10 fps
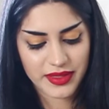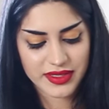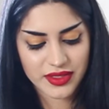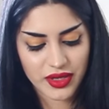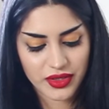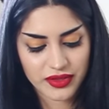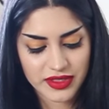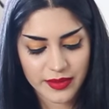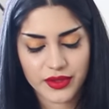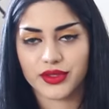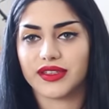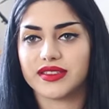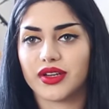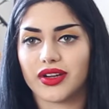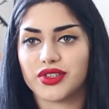it's not your typical
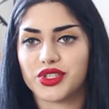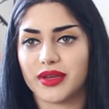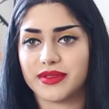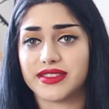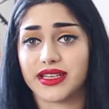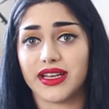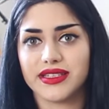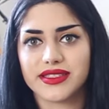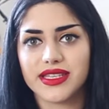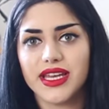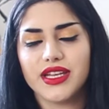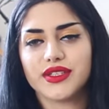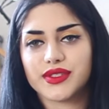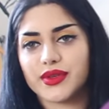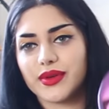guitar shape and size.
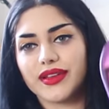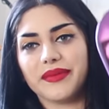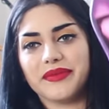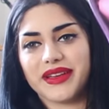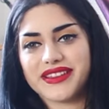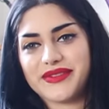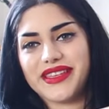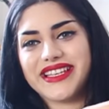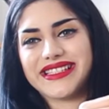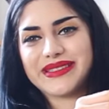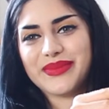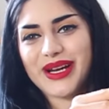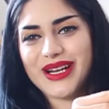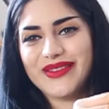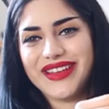So I mean, because of this
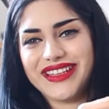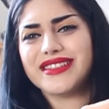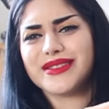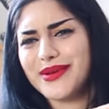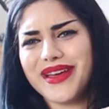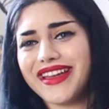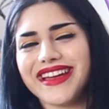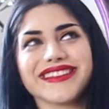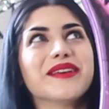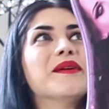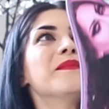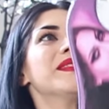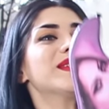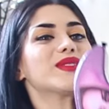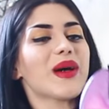part of it, it's so badass.
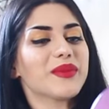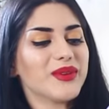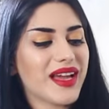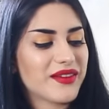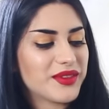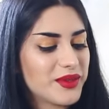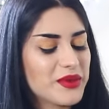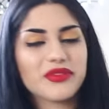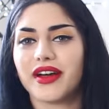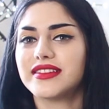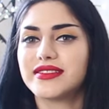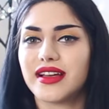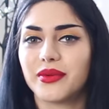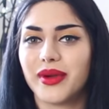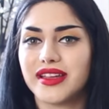So I'm going to have to find
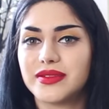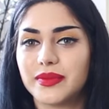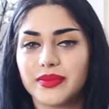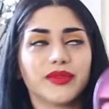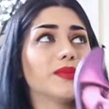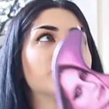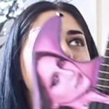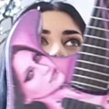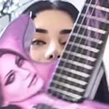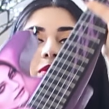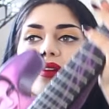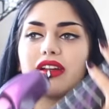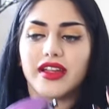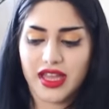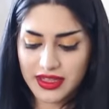a way to, to put this
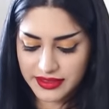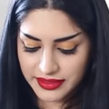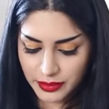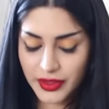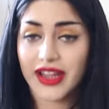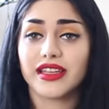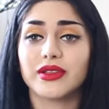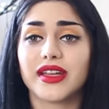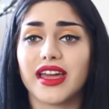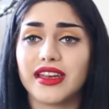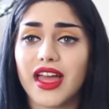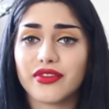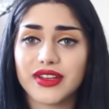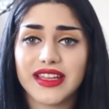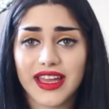somewhere where I can look at it
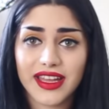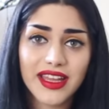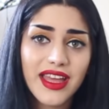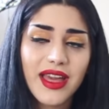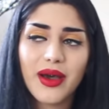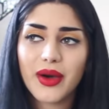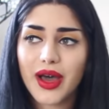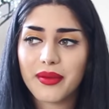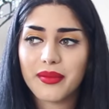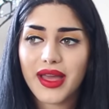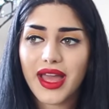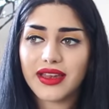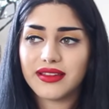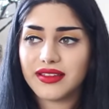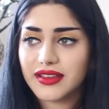every day um,
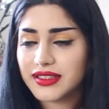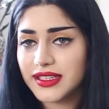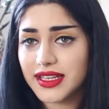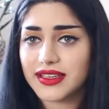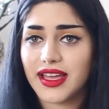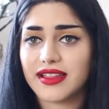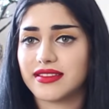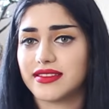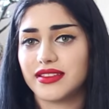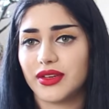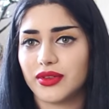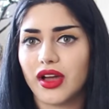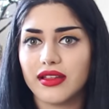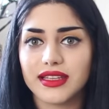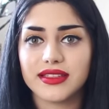and clean it, and you know,
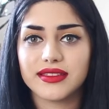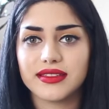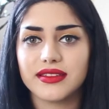not let